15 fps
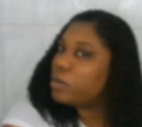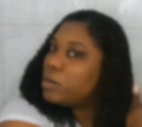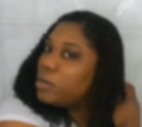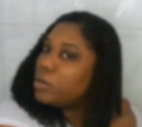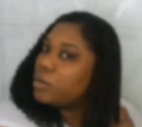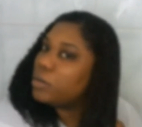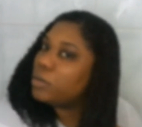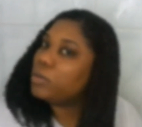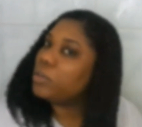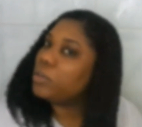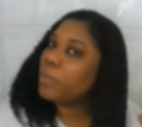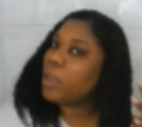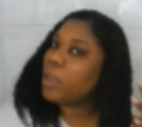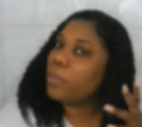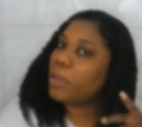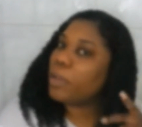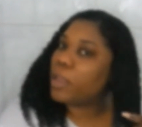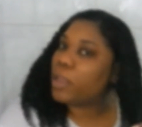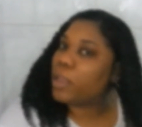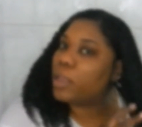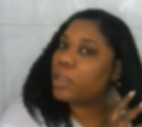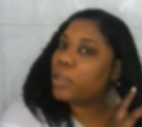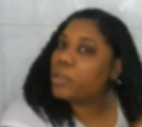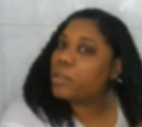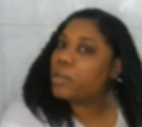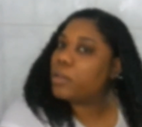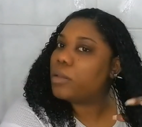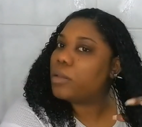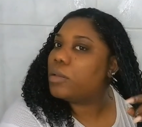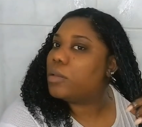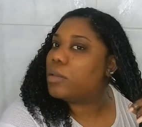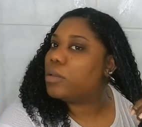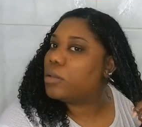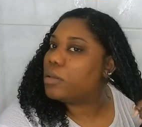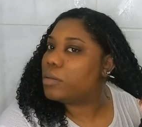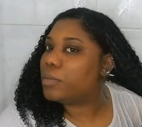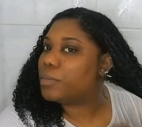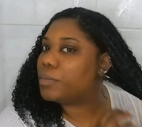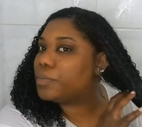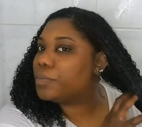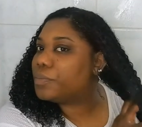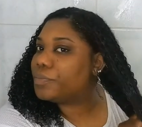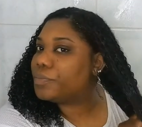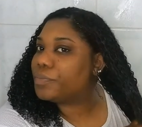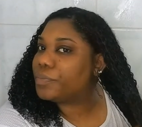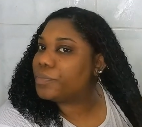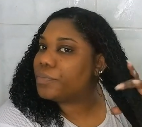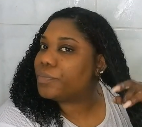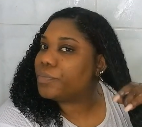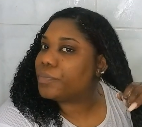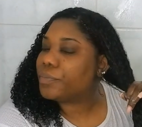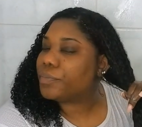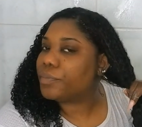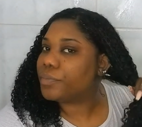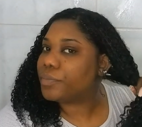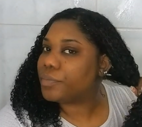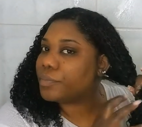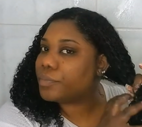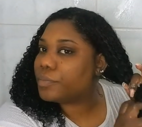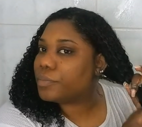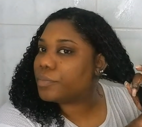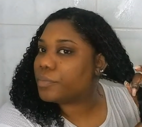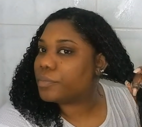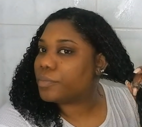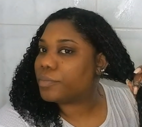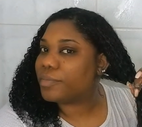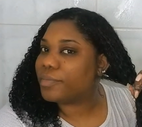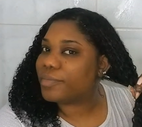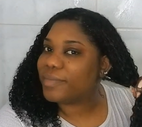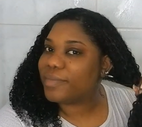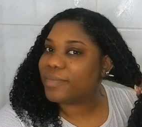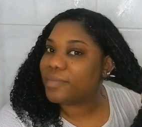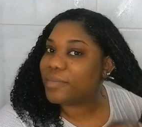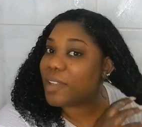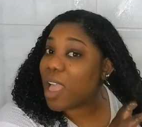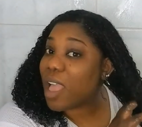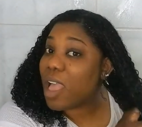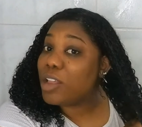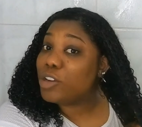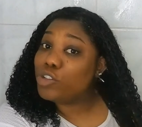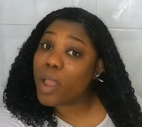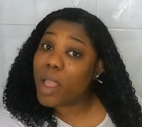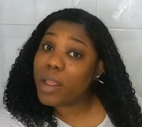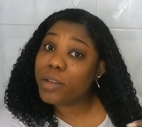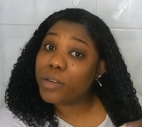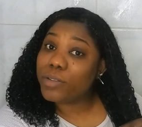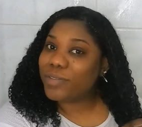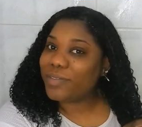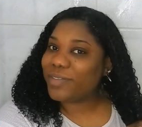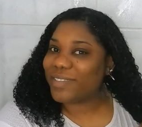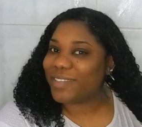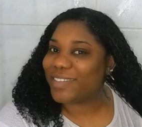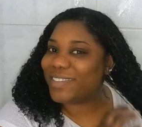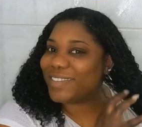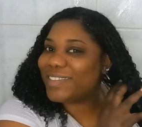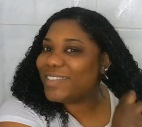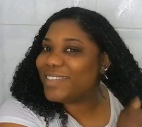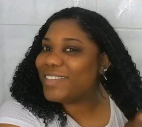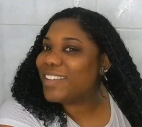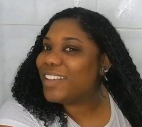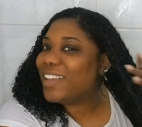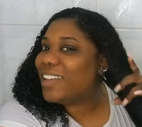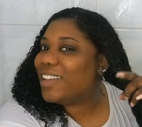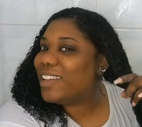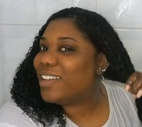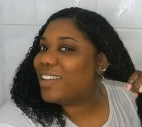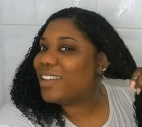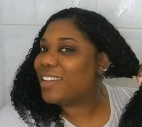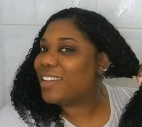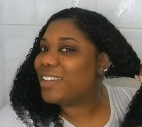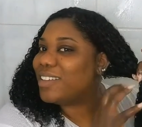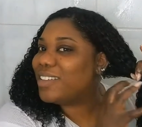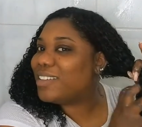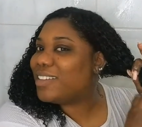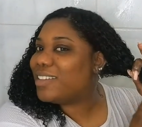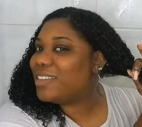[no speech]